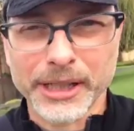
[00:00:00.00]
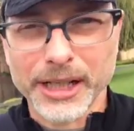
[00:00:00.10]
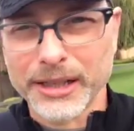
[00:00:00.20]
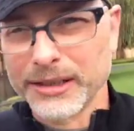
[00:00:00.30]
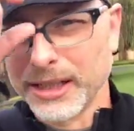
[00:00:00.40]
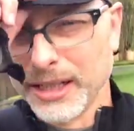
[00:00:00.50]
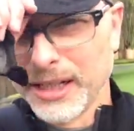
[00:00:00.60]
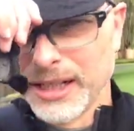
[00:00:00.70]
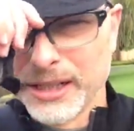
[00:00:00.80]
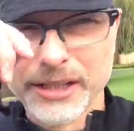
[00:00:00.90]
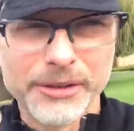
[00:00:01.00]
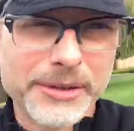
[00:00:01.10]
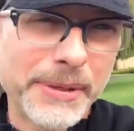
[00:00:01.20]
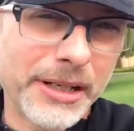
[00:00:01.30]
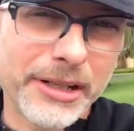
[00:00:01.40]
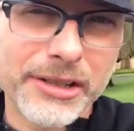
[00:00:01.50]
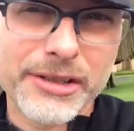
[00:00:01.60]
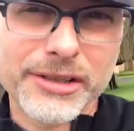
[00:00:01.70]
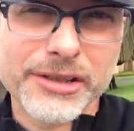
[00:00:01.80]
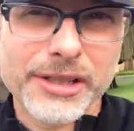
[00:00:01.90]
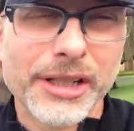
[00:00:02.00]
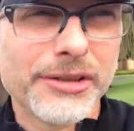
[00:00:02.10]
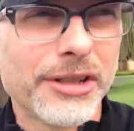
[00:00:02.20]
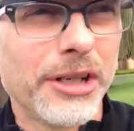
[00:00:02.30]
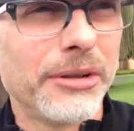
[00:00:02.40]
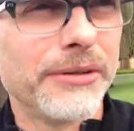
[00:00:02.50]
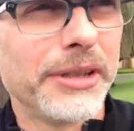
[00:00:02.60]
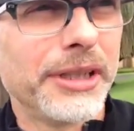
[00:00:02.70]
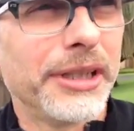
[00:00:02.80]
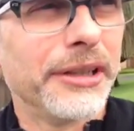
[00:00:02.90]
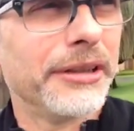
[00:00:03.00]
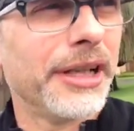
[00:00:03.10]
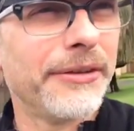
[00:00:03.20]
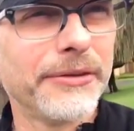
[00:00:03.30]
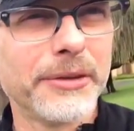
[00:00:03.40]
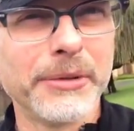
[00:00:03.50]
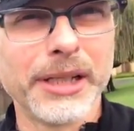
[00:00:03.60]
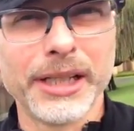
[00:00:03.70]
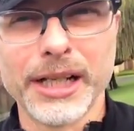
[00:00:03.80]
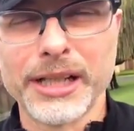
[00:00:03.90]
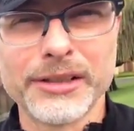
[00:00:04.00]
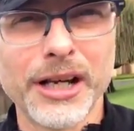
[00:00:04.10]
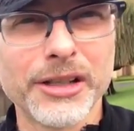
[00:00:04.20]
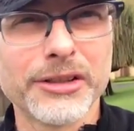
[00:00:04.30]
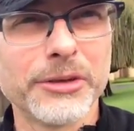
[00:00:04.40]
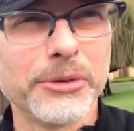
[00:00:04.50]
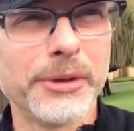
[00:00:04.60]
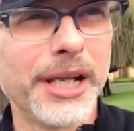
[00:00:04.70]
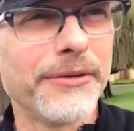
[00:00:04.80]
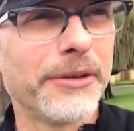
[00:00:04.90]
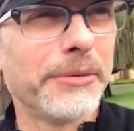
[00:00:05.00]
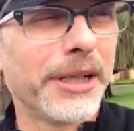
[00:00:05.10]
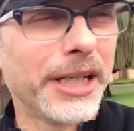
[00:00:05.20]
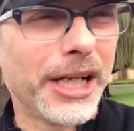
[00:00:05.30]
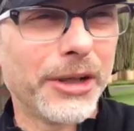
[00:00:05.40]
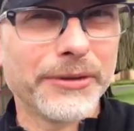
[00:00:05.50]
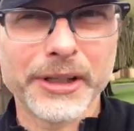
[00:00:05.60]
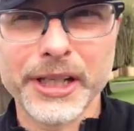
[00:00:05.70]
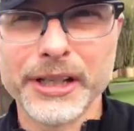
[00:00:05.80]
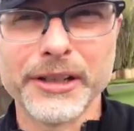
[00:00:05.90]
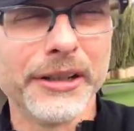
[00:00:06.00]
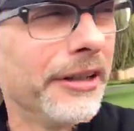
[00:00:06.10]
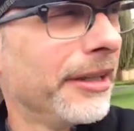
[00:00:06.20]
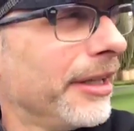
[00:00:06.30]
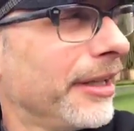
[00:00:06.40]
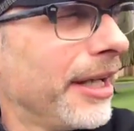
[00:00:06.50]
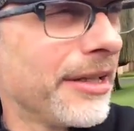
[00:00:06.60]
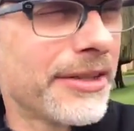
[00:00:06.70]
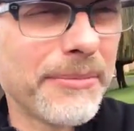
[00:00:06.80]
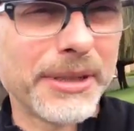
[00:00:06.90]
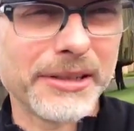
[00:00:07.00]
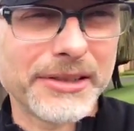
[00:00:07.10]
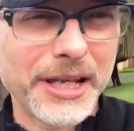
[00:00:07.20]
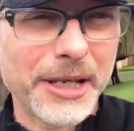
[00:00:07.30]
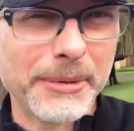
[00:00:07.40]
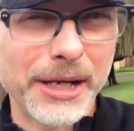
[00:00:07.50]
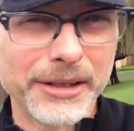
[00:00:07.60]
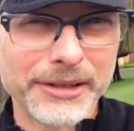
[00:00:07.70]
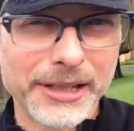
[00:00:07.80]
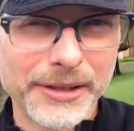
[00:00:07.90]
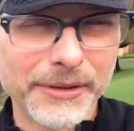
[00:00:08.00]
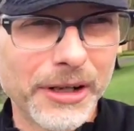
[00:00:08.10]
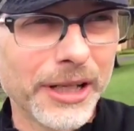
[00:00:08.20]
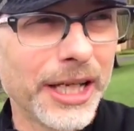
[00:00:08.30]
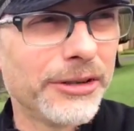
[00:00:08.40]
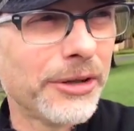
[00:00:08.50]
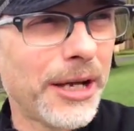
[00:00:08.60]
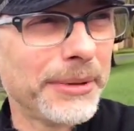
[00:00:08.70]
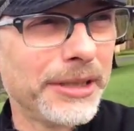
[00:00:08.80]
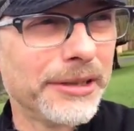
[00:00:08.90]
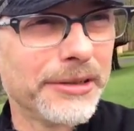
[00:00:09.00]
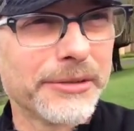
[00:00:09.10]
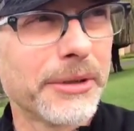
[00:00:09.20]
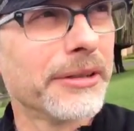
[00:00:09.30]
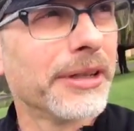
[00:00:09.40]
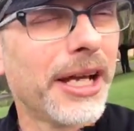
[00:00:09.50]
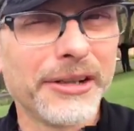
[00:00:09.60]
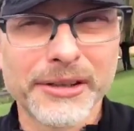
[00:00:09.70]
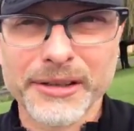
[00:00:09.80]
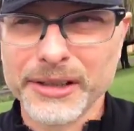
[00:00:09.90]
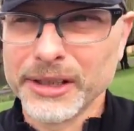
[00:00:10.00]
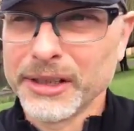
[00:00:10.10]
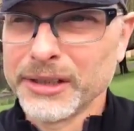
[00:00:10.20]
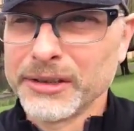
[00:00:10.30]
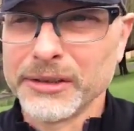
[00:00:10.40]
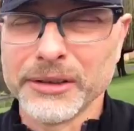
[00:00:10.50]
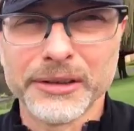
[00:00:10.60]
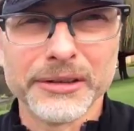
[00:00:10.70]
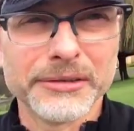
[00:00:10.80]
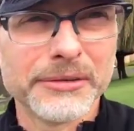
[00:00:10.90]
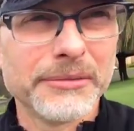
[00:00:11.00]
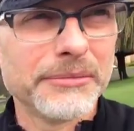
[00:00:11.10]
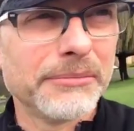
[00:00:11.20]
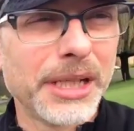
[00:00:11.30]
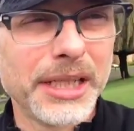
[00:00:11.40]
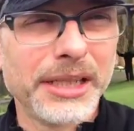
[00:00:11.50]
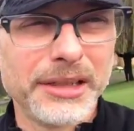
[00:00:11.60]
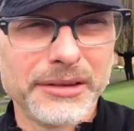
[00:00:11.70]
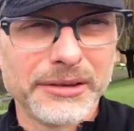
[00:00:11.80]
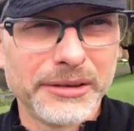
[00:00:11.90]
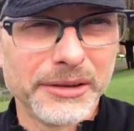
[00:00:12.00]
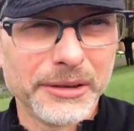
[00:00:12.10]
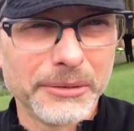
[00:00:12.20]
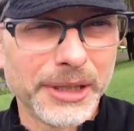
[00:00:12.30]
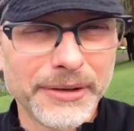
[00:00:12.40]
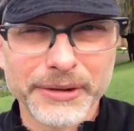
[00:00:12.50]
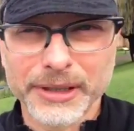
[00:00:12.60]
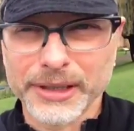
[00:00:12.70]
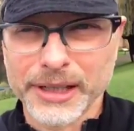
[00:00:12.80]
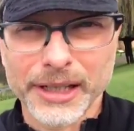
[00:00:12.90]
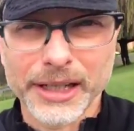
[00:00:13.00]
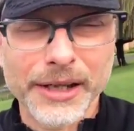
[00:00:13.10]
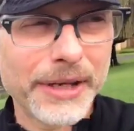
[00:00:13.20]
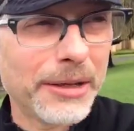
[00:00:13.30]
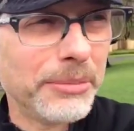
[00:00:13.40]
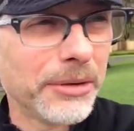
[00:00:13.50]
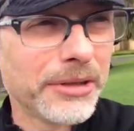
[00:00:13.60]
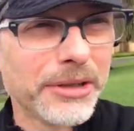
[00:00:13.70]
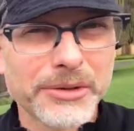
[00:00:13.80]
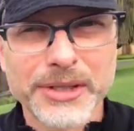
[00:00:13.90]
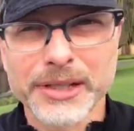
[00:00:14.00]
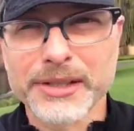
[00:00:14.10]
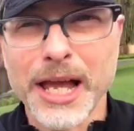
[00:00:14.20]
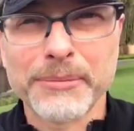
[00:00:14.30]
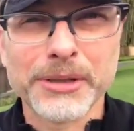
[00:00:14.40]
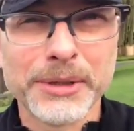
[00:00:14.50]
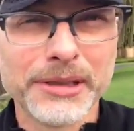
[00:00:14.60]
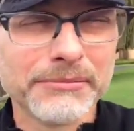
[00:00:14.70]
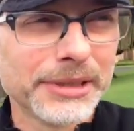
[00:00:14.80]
on. It's been a shit show of a year. Everybody I talk to and everybody I overhear has something to say about it, and they've all had crappy years, whether health or money or whatever, and I've had both of those things happen to me.